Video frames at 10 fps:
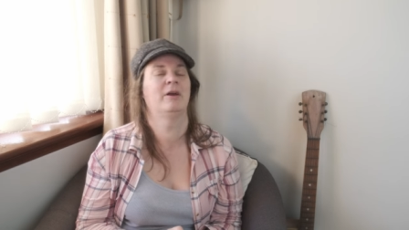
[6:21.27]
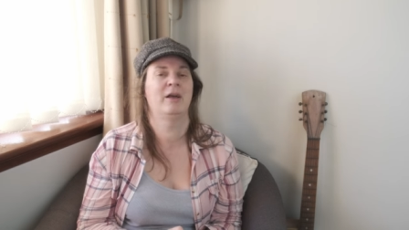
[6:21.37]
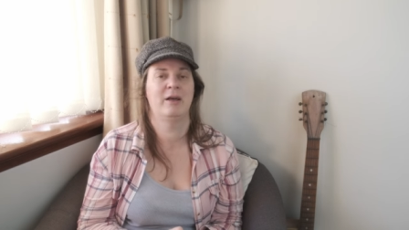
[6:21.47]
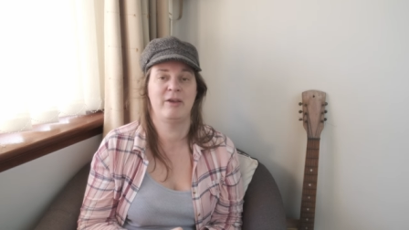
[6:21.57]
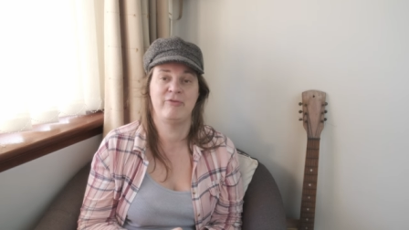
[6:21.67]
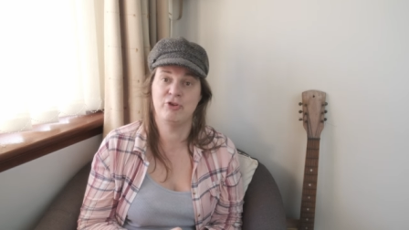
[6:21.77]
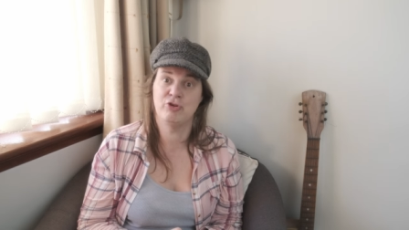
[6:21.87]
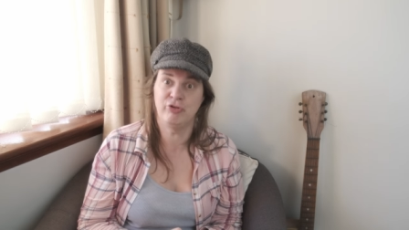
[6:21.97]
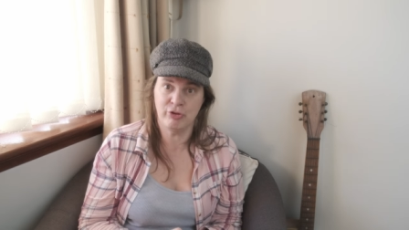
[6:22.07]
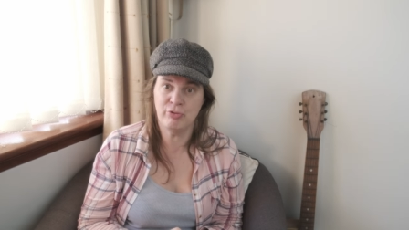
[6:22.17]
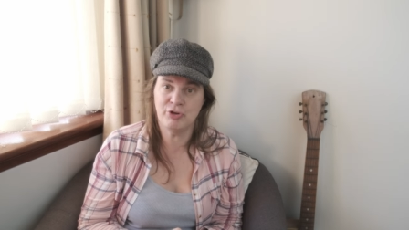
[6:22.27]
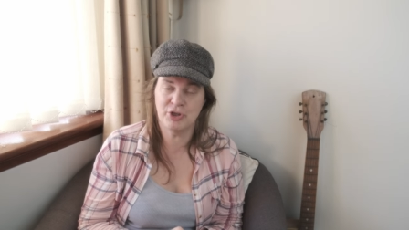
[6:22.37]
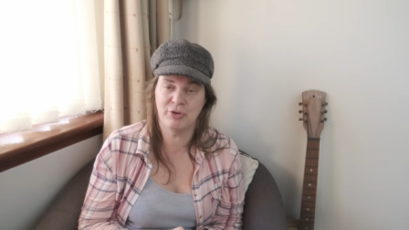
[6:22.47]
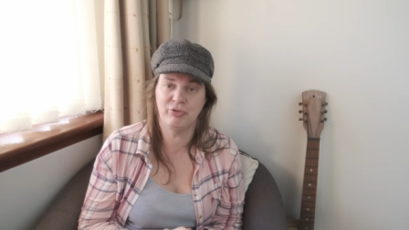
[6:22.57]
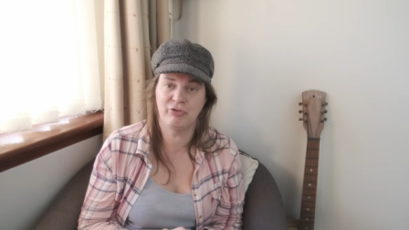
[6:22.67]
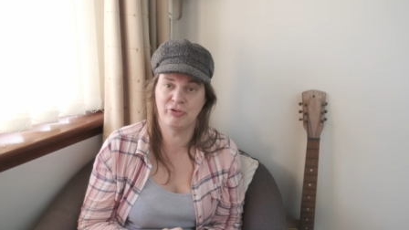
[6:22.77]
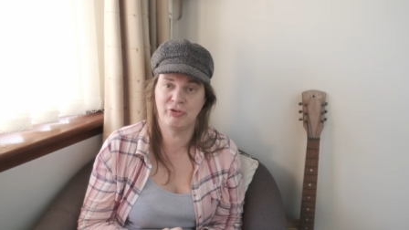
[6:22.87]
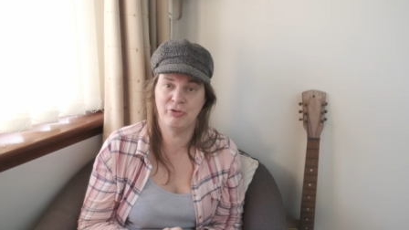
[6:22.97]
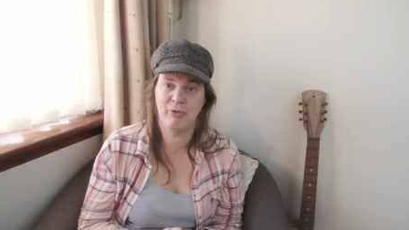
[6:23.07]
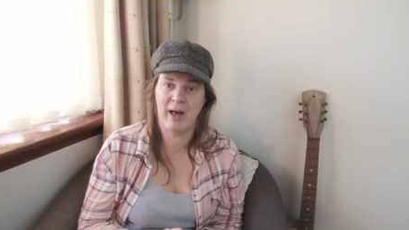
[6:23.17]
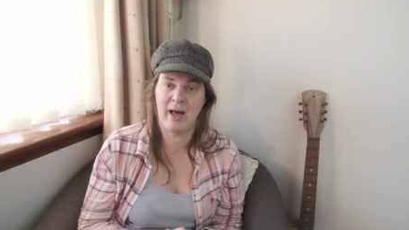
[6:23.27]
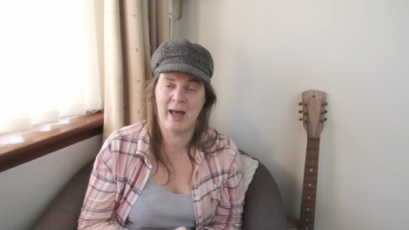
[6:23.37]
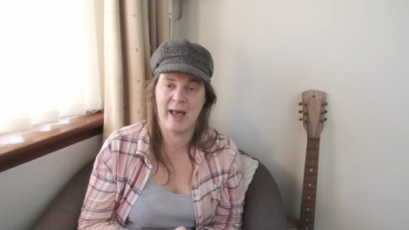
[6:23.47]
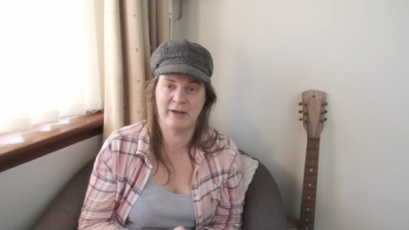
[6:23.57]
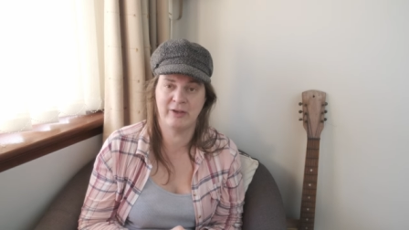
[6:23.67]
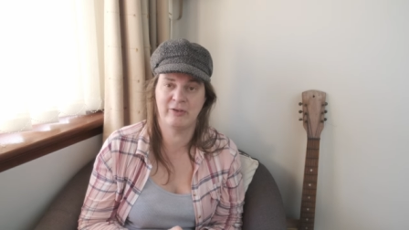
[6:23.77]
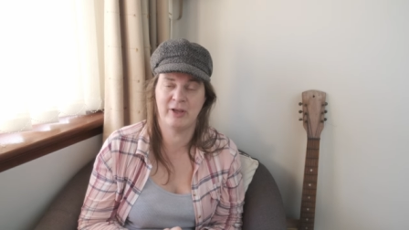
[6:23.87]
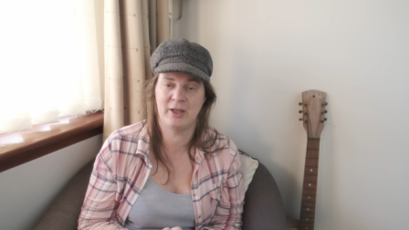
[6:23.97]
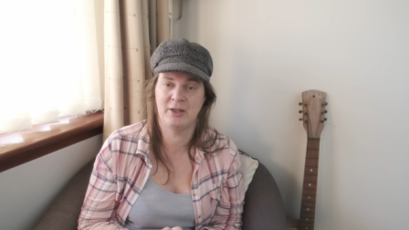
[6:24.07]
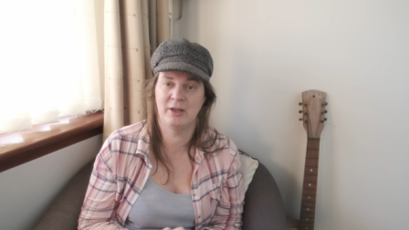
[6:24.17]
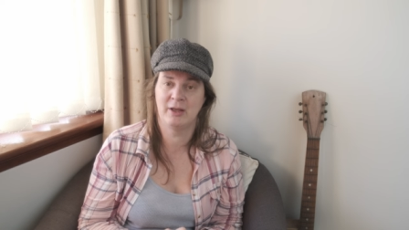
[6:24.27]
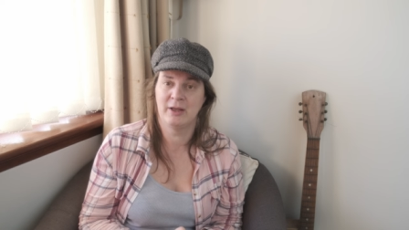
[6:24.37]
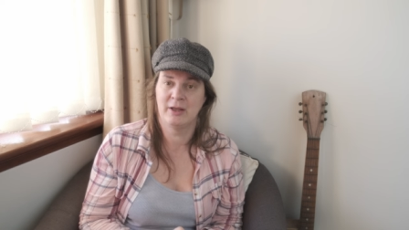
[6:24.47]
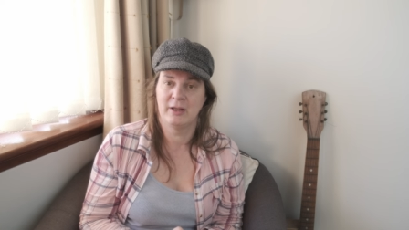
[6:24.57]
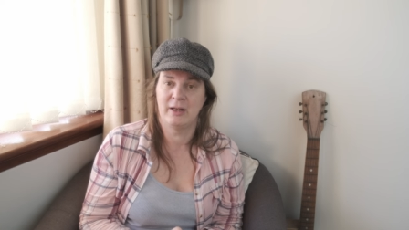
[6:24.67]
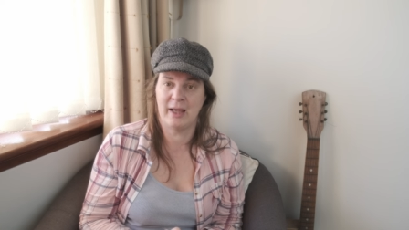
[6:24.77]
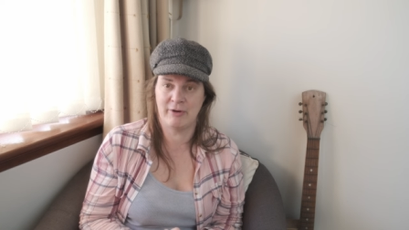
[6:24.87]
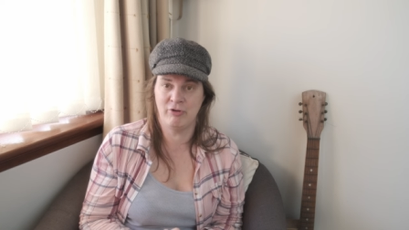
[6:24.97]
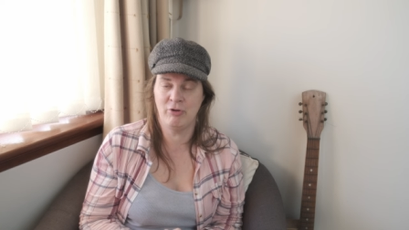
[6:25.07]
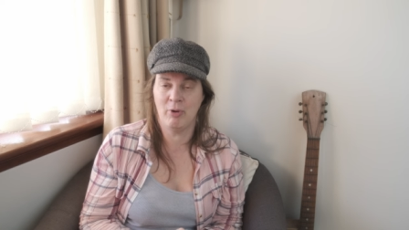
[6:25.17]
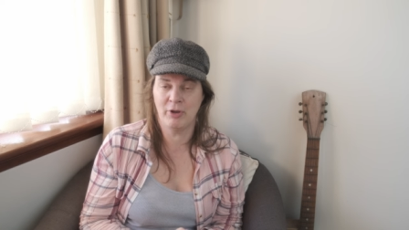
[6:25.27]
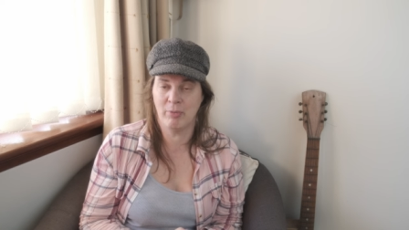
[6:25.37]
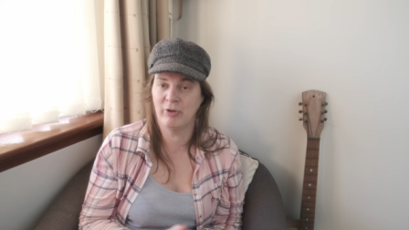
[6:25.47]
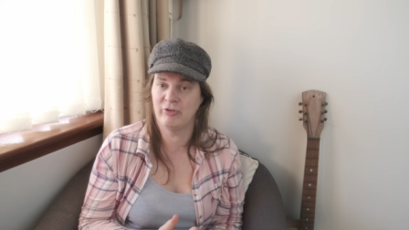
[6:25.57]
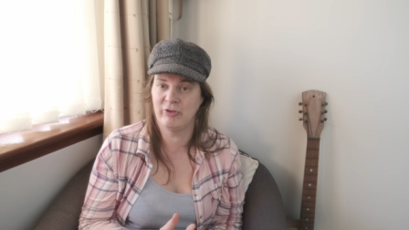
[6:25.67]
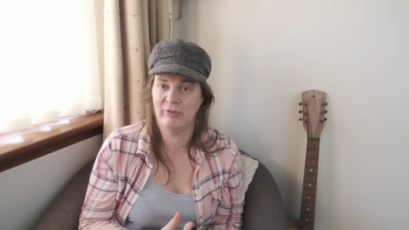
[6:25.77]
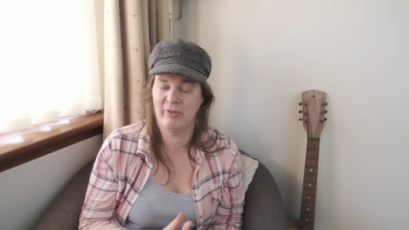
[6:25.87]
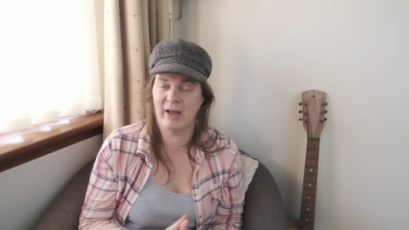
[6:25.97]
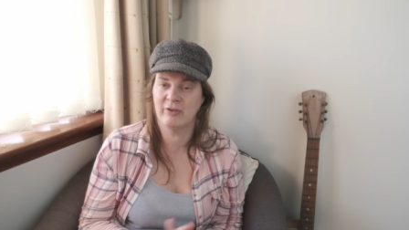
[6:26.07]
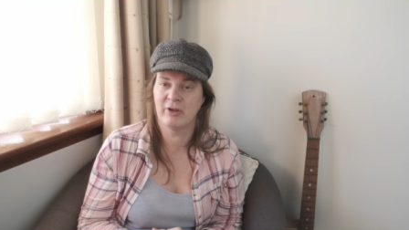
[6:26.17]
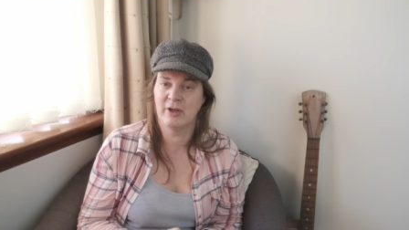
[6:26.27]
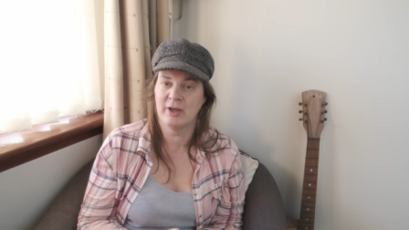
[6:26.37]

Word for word: uh, if you do choose to uh, edit in Lightroom or you want to do that,